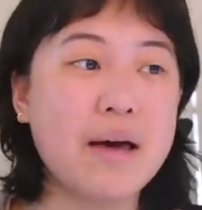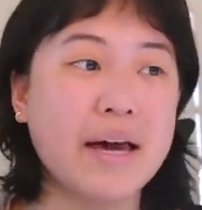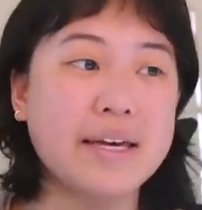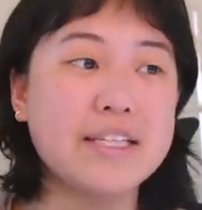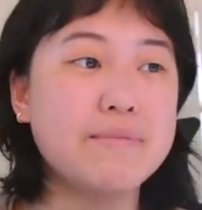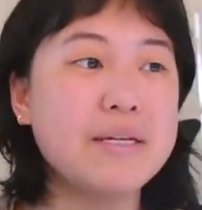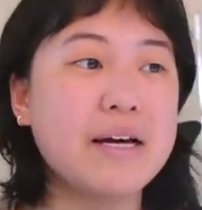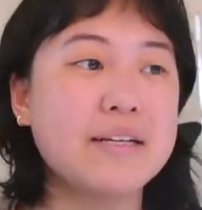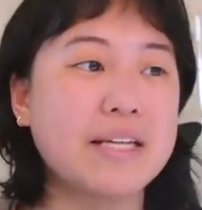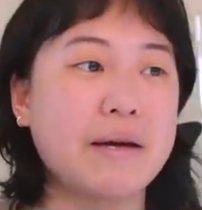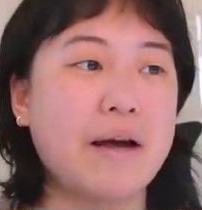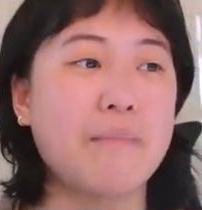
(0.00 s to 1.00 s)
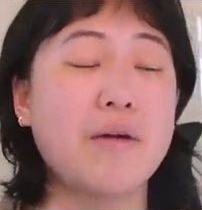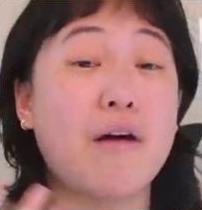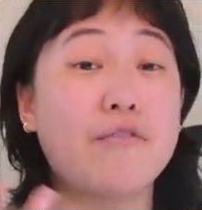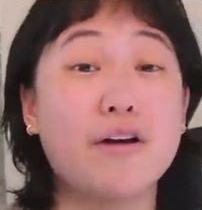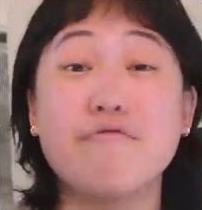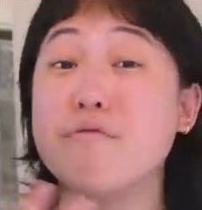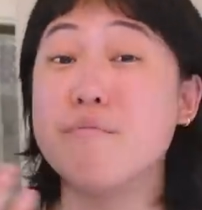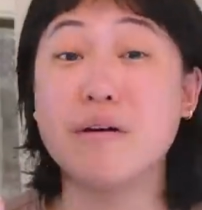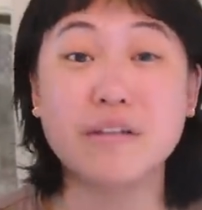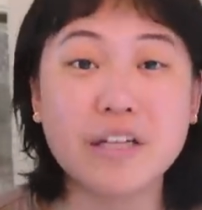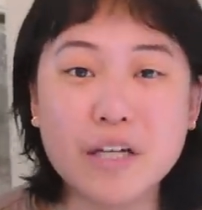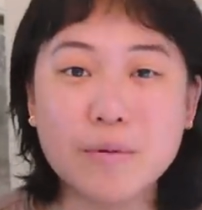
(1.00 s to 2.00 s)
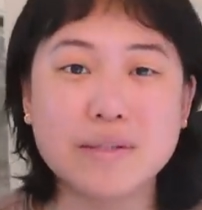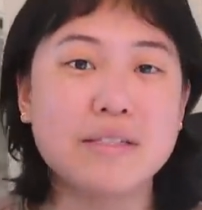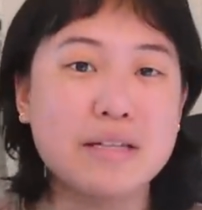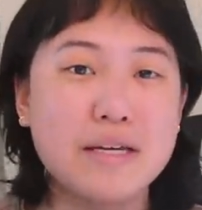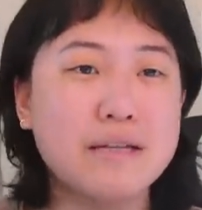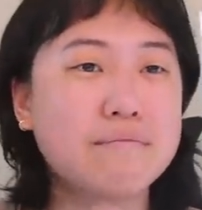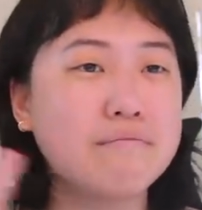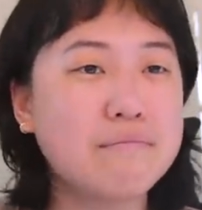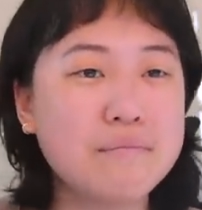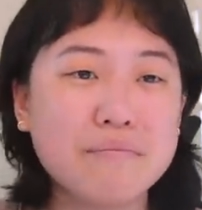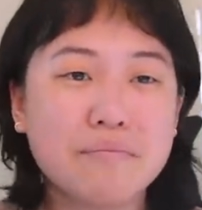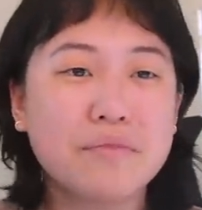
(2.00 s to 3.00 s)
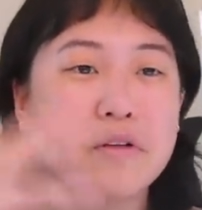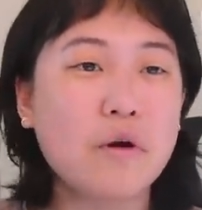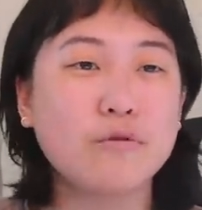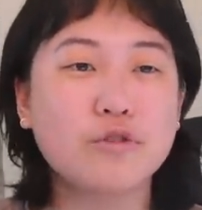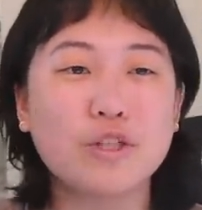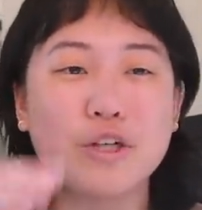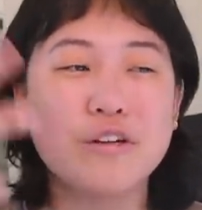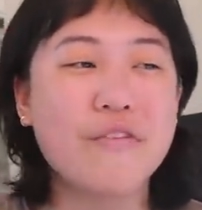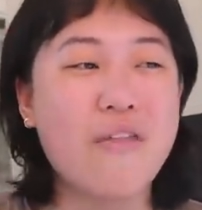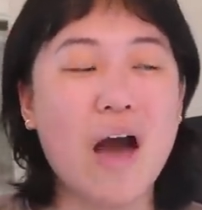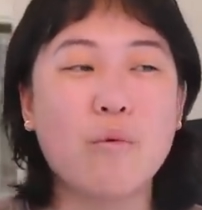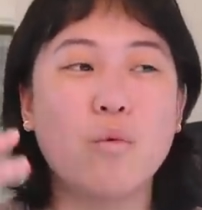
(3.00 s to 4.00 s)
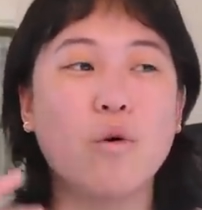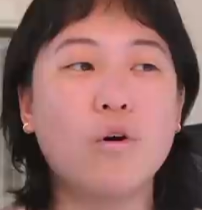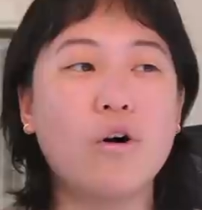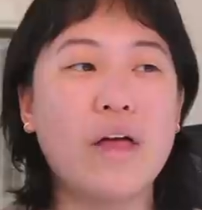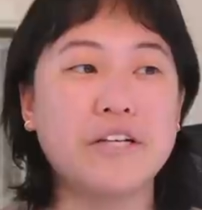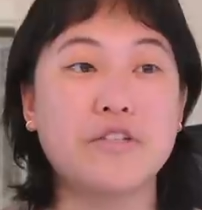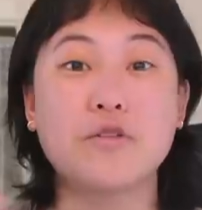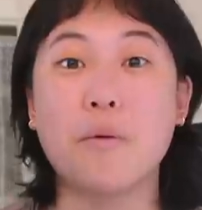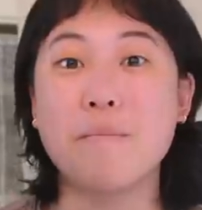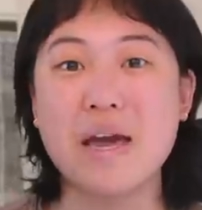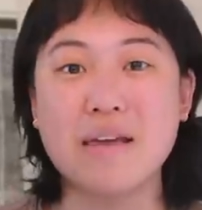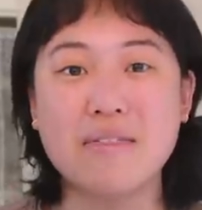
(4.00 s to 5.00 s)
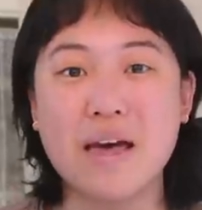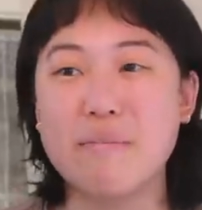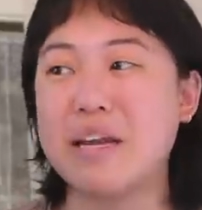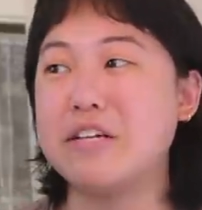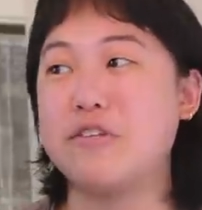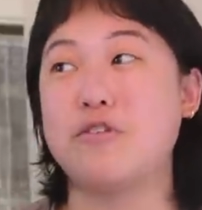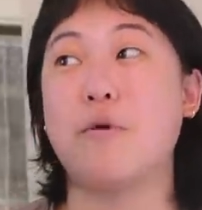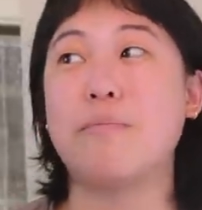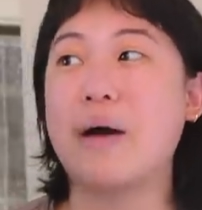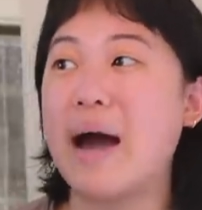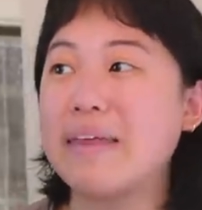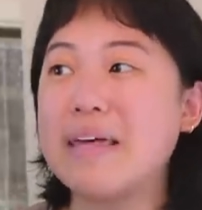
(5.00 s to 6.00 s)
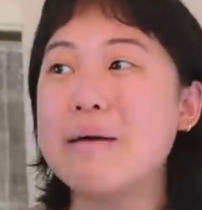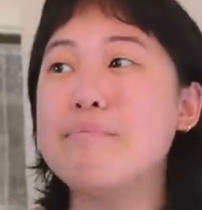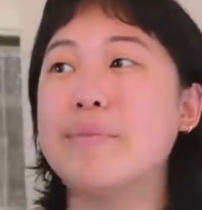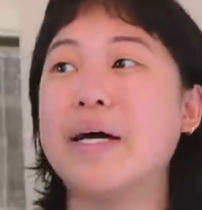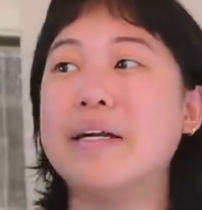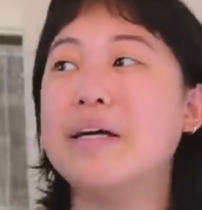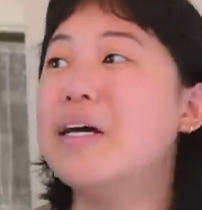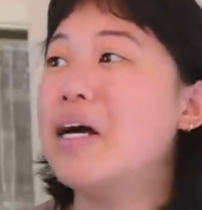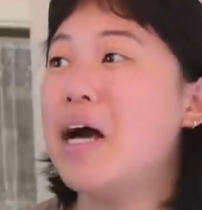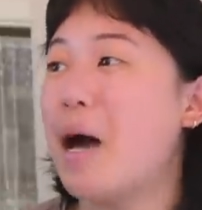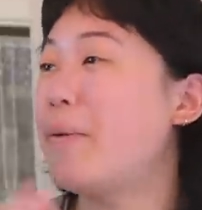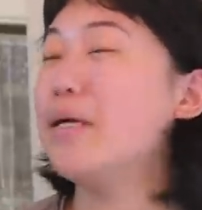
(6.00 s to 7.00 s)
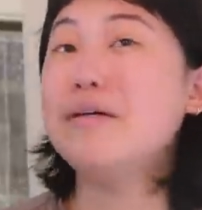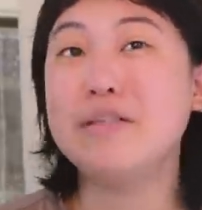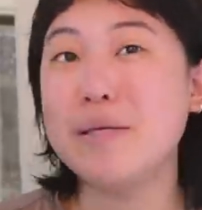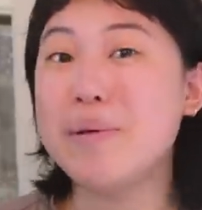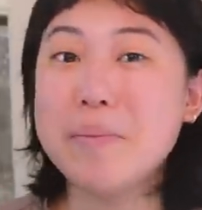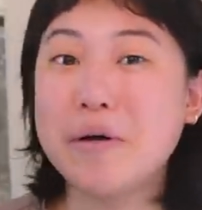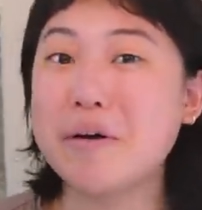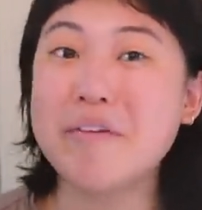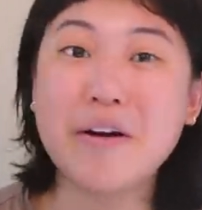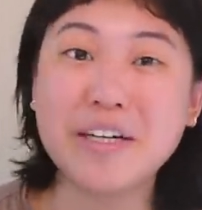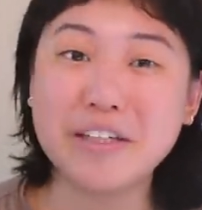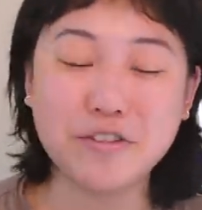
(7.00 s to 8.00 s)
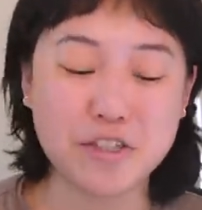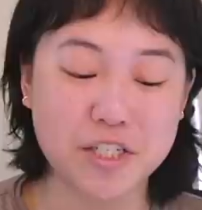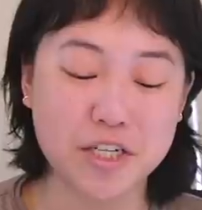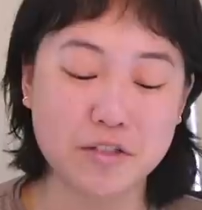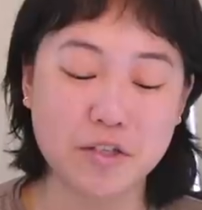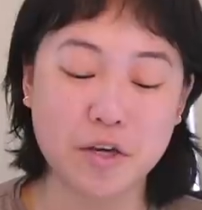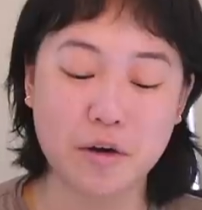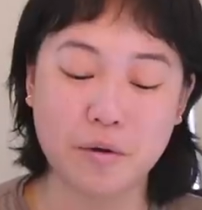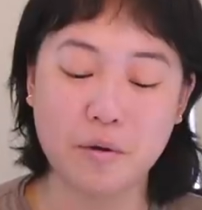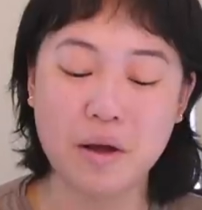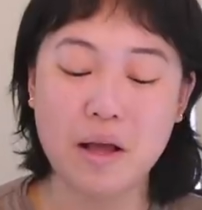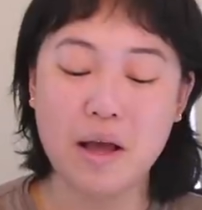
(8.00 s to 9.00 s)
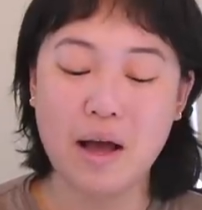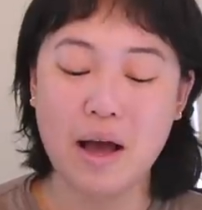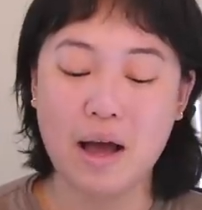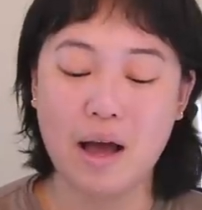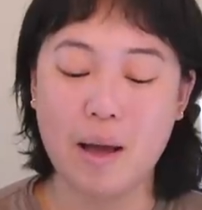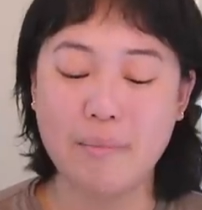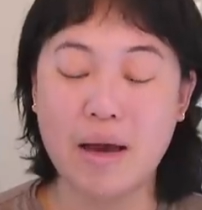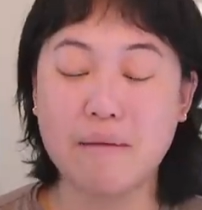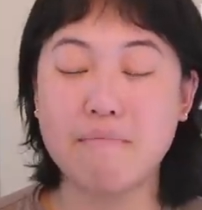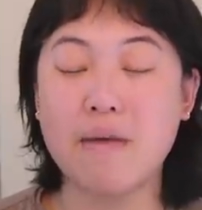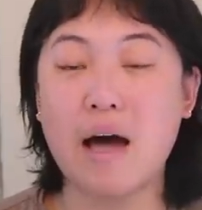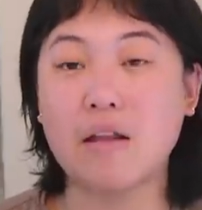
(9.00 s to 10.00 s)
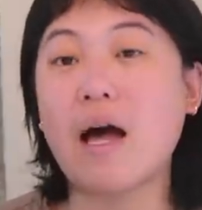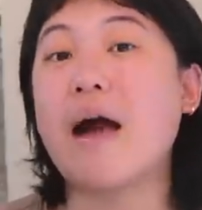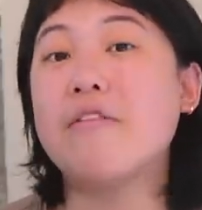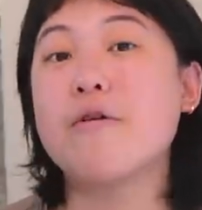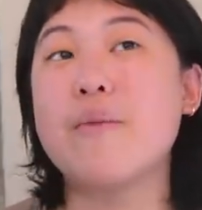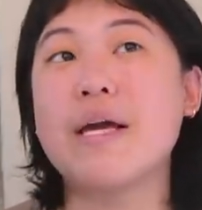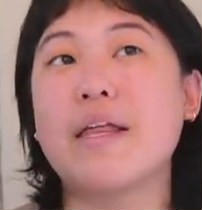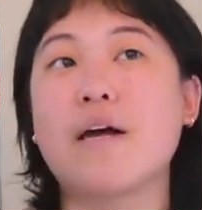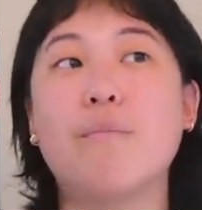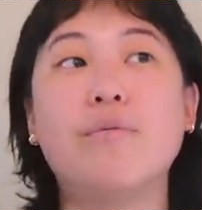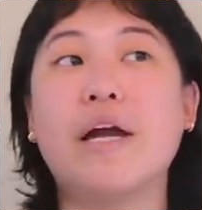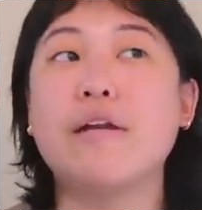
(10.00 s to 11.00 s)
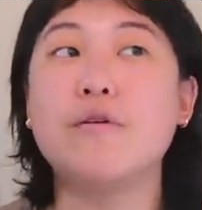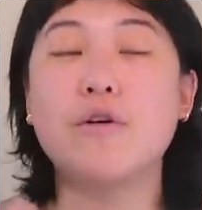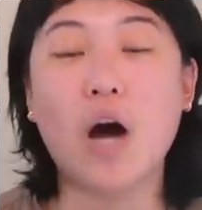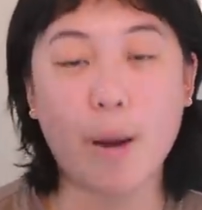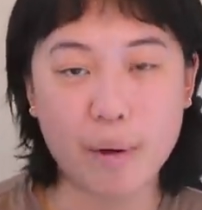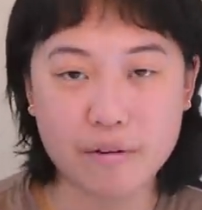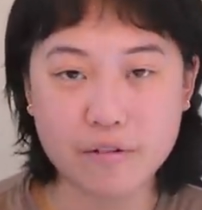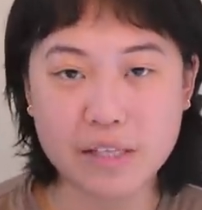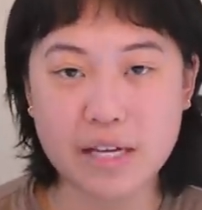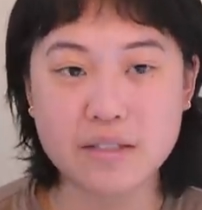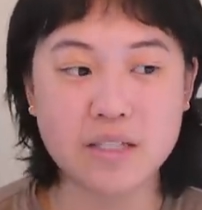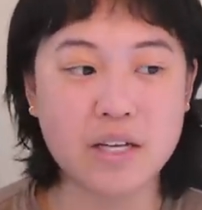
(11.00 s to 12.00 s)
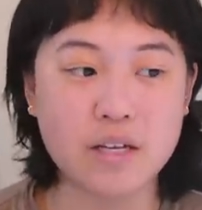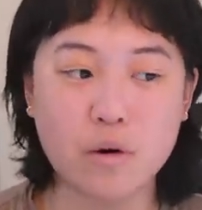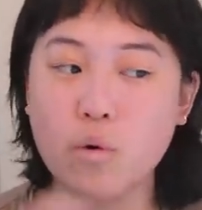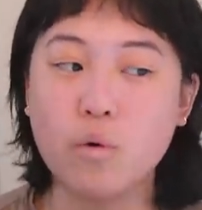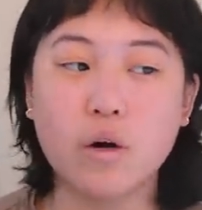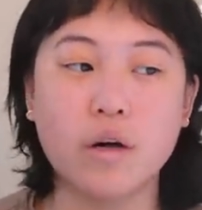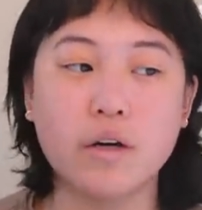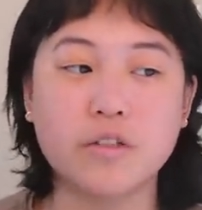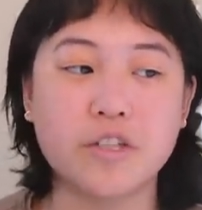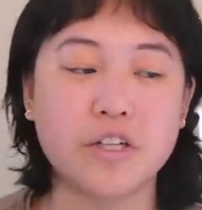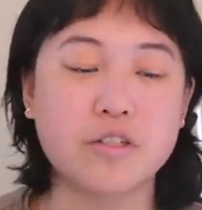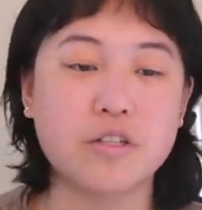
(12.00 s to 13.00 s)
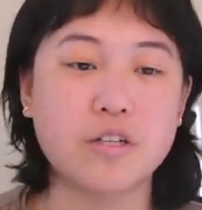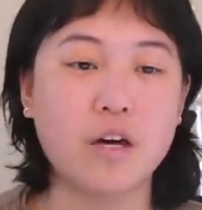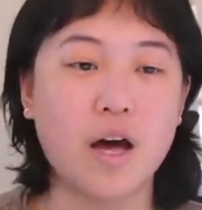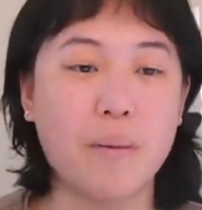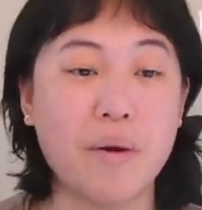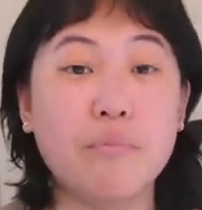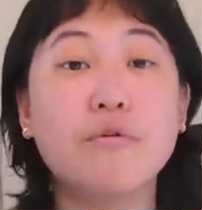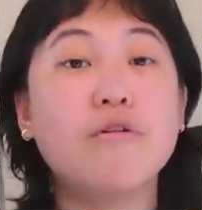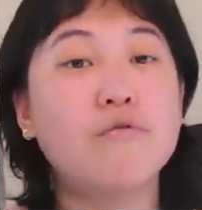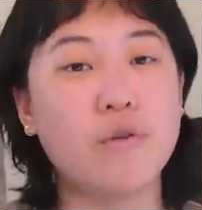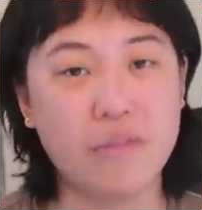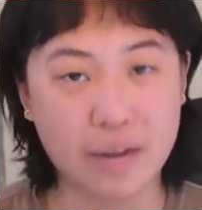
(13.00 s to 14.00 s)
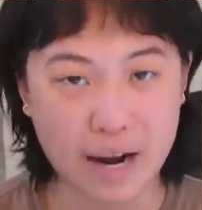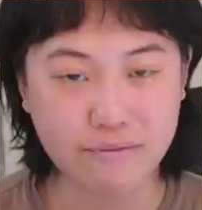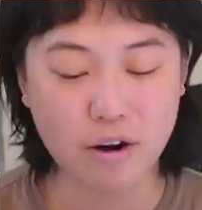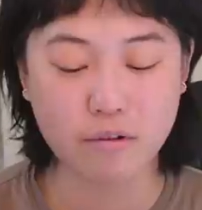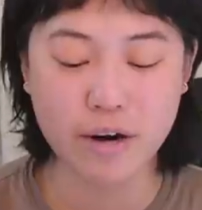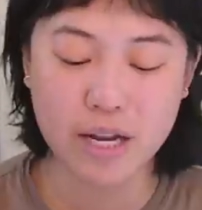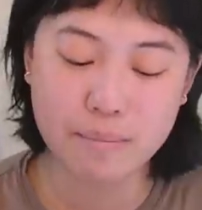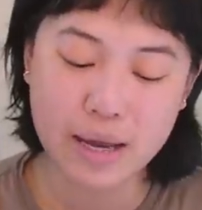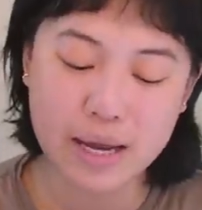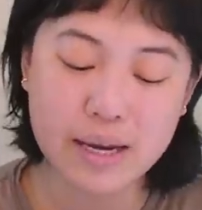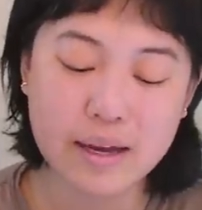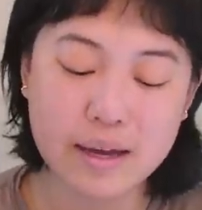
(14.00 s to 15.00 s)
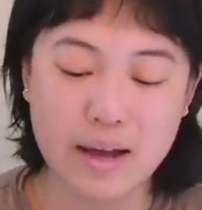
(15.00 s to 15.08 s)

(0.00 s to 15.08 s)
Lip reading: I guess because I'm not very familiar with zine culture in that world. I just don't make them and I just don't buy them, but apparently people are very interested. So I'll either make like a brand new comic for that zine or just improve one that I've already made.